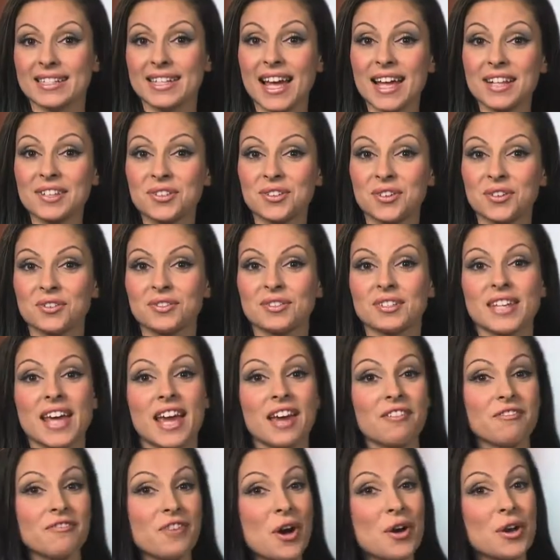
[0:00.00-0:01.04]
dancers,
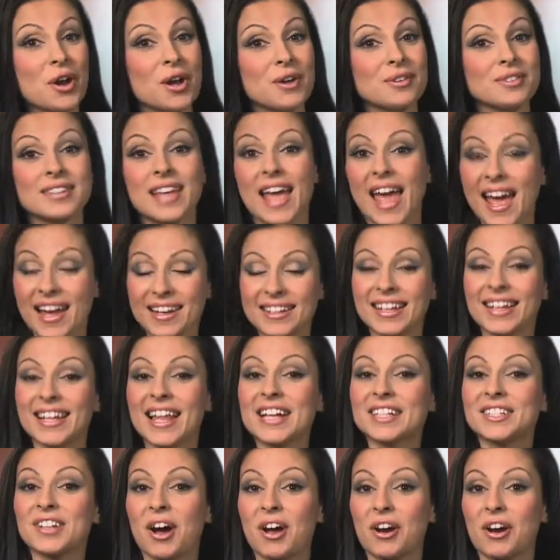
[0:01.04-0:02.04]
take photos, and collect